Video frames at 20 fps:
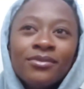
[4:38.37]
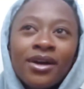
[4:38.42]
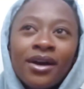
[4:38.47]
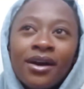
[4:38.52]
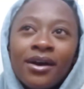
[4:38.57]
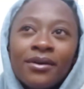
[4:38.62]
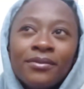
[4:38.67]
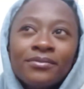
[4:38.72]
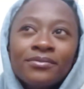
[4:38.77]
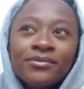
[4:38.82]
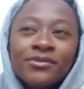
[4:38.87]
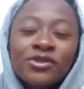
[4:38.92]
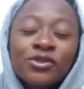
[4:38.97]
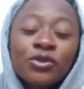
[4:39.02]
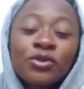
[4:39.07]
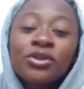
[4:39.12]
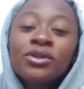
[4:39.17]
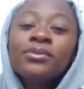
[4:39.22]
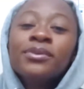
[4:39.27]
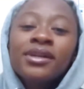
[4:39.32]
um,
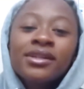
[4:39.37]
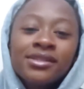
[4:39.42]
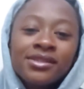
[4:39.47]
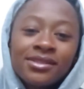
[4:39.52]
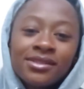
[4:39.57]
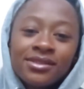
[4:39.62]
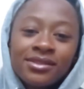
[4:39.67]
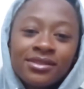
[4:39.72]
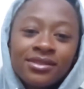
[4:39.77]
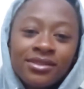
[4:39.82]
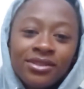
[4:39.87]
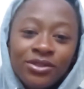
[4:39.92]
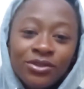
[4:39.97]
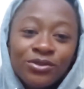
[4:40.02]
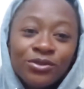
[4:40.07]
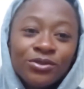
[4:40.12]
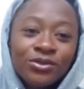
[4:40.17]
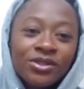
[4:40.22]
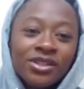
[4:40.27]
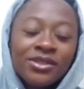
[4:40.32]
screamers
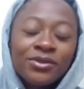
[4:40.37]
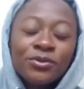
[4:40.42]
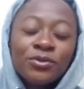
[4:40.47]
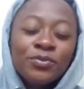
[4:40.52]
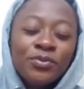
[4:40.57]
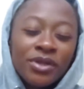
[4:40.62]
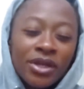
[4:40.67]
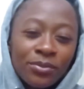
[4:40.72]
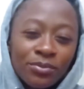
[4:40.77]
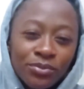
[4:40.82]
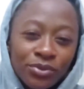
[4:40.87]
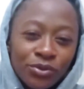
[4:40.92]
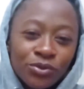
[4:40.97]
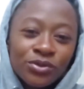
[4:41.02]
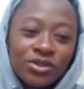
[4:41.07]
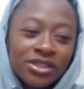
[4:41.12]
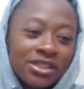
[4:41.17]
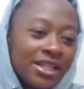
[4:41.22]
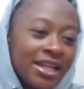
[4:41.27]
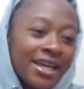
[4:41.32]
you know it would be a
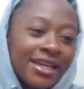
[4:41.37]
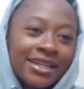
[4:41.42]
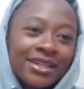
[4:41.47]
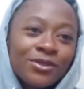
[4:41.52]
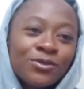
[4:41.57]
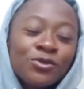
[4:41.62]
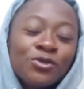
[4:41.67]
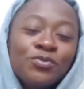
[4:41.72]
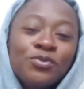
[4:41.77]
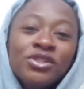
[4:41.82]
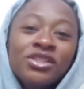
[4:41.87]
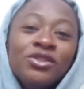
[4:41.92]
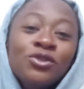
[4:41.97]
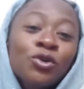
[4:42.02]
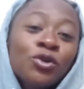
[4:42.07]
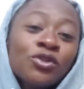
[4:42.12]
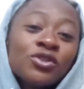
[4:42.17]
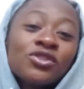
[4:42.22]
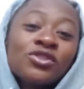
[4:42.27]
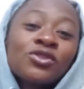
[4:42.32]
beauty like it would be
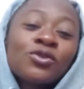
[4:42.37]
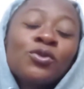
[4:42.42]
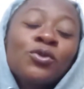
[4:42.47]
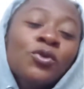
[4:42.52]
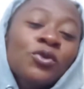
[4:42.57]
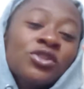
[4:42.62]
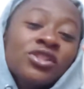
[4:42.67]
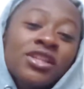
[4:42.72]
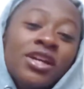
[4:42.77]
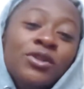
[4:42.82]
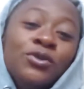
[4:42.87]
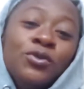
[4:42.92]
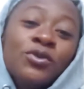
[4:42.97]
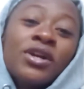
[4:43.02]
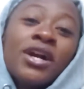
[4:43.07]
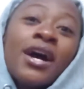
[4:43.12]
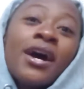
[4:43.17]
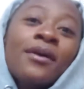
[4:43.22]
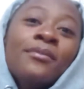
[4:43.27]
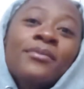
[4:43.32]
those goals that
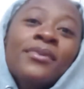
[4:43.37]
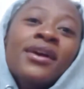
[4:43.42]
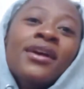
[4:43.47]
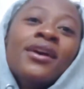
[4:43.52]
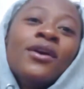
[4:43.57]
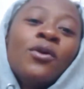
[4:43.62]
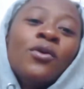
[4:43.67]
don't come